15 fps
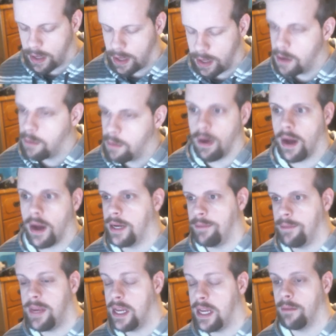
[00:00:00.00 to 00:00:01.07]
well, I didn't
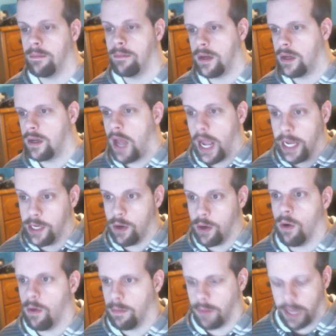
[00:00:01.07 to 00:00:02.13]
meet them, but I know
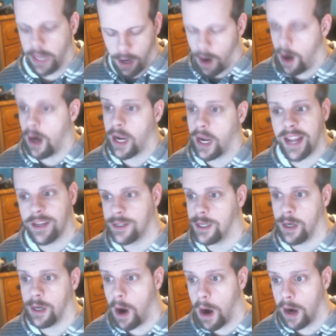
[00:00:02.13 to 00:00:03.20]
them. Like Arg, I consider
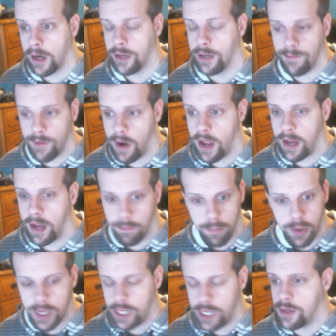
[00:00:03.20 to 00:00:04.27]
Arg a friend.
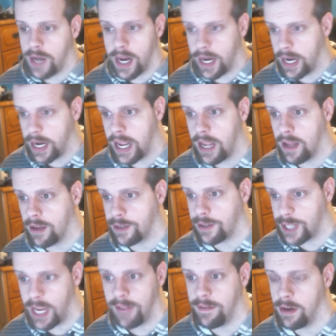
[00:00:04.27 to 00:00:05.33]
Boogie Eight, a
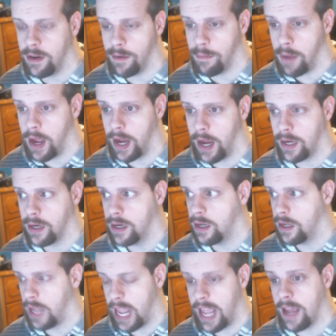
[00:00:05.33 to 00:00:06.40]
savior of mine
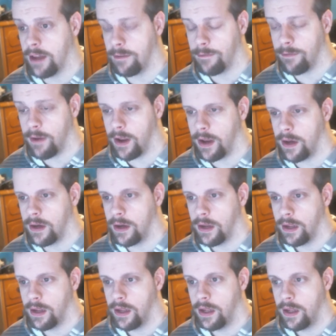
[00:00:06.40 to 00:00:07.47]
and friend.
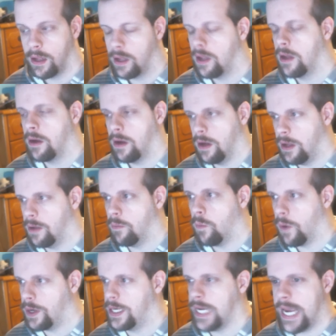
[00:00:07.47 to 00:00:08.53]
And
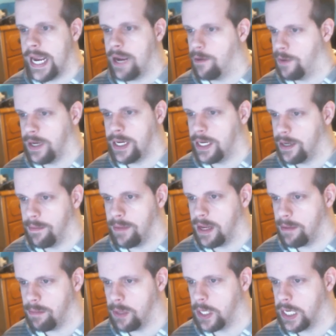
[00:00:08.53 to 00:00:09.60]
one day we need to meet
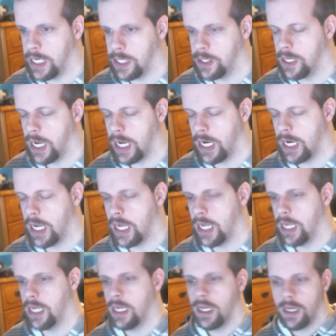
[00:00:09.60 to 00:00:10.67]
Boogie Eight
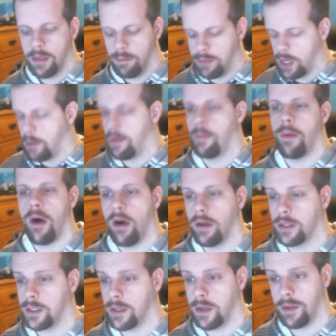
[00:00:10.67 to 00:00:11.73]
double
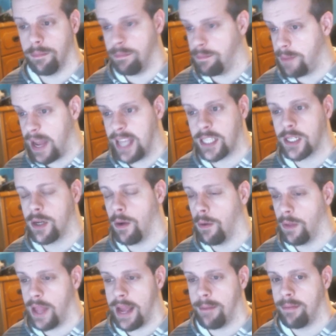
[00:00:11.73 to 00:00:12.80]
pulse, best
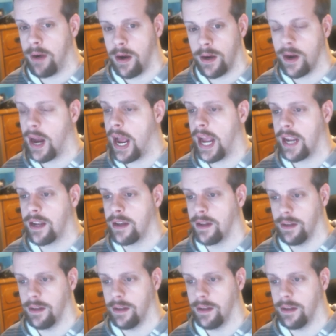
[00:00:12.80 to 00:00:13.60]
collab partner I could